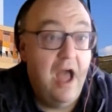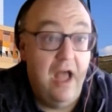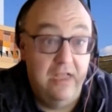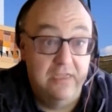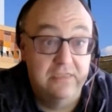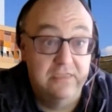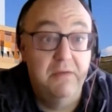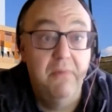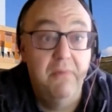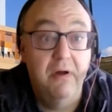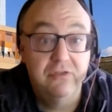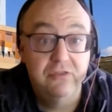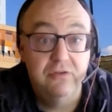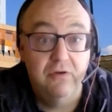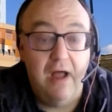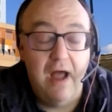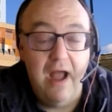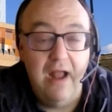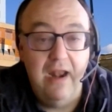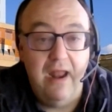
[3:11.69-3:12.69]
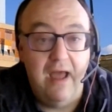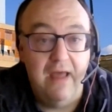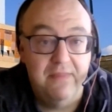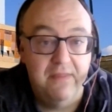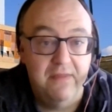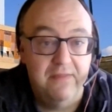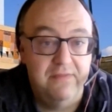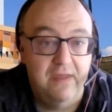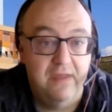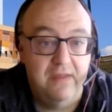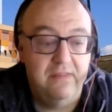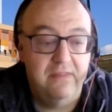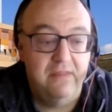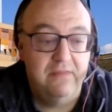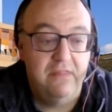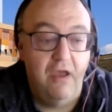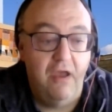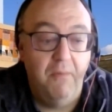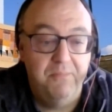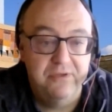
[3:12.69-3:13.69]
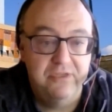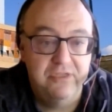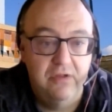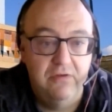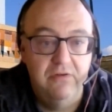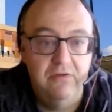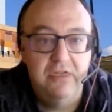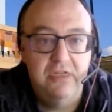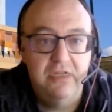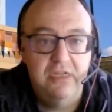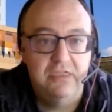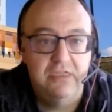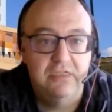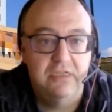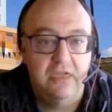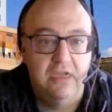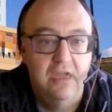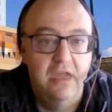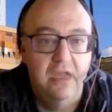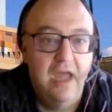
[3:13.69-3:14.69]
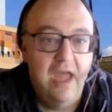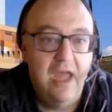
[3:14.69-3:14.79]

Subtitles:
as a module highlight, that the opportunity to